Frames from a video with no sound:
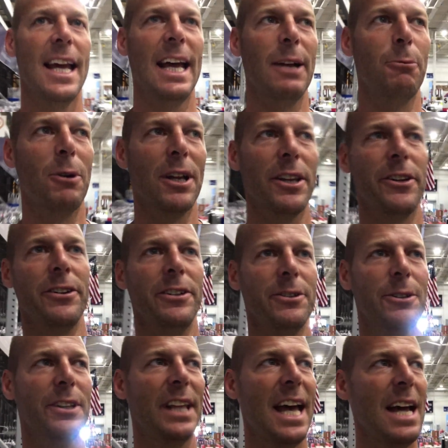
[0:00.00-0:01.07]
And while they're
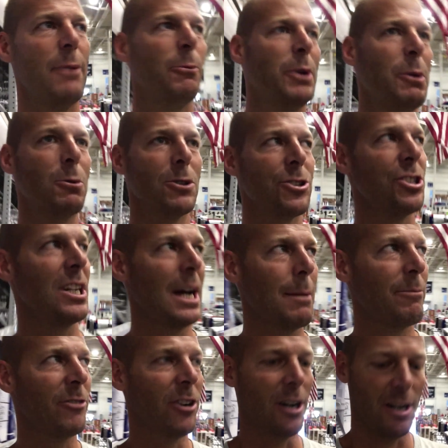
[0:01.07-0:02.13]
doing that, we will shop
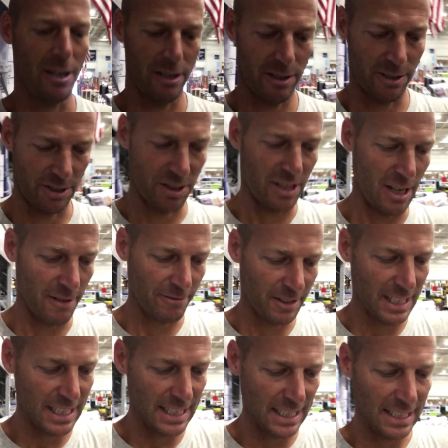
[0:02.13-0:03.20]
for our other stuff,
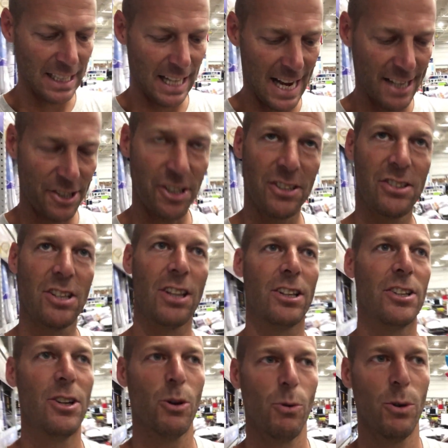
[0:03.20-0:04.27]
the latches to the
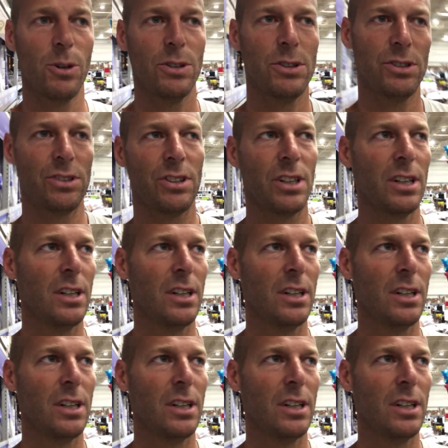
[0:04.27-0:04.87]
doors.